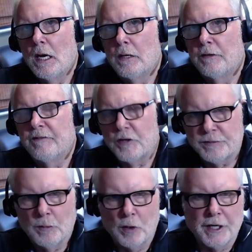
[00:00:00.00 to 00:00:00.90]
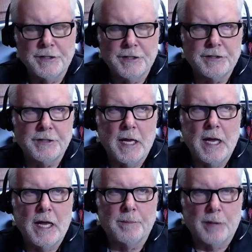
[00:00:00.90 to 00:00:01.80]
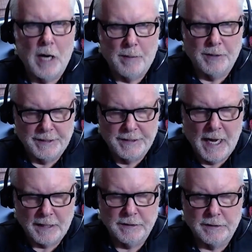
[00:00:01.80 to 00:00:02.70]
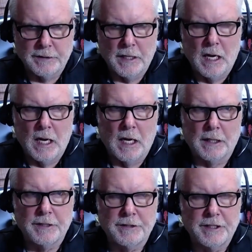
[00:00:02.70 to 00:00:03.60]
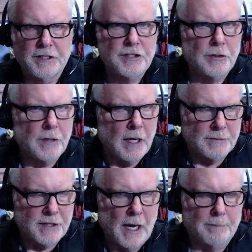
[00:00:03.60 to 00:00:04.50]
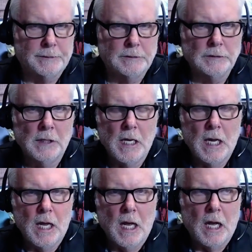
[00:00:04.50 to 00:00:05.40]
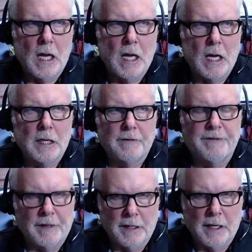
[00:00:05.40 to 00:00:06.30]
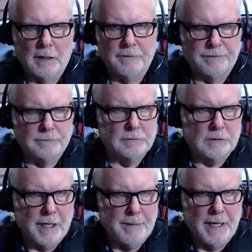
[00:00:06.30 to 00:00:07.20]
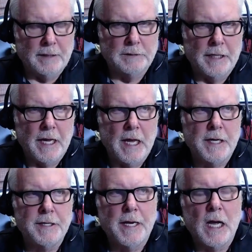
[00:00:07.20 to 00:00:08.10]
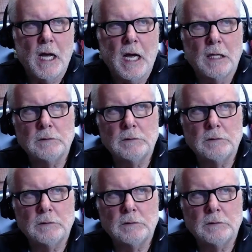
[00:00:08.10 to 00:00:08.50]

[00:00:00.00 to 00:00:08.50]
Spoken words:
reverse mortgages and property taxes, because this issue comes up fair enough, quite a bit. And I